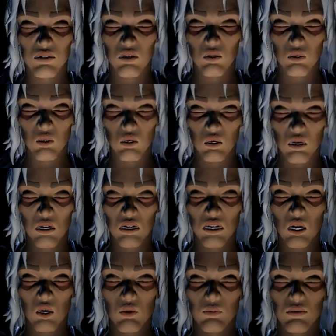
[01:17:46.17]
floor
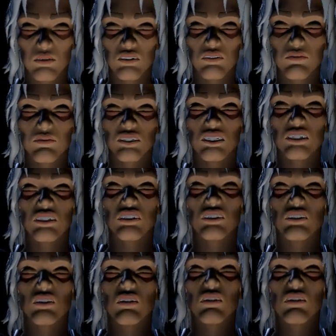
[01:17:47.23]
opens beneath you,